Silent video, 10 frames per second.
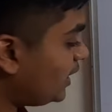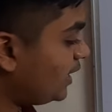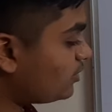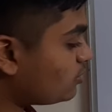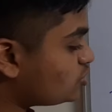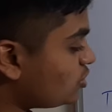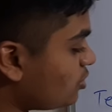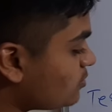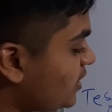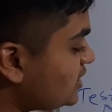androgen
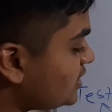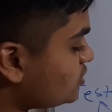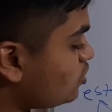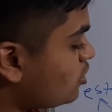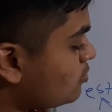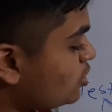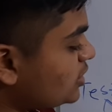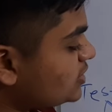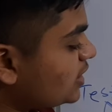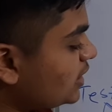or male sex hormone,
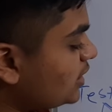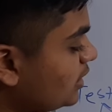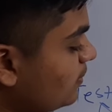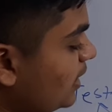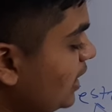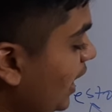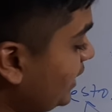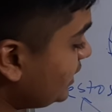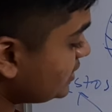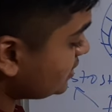is secreted by
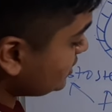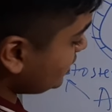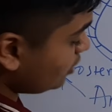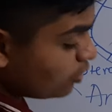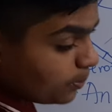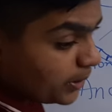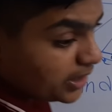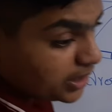Leydig cells. I hope